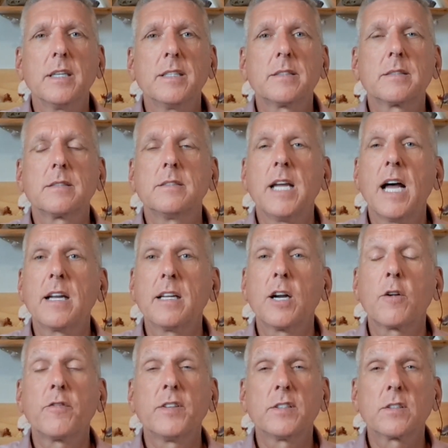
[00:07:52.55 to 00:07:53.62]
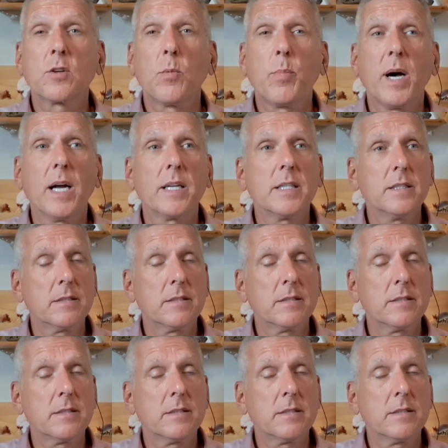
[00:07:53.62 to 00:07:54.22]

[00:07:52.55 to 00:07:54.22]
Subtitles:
It's not in our physical body.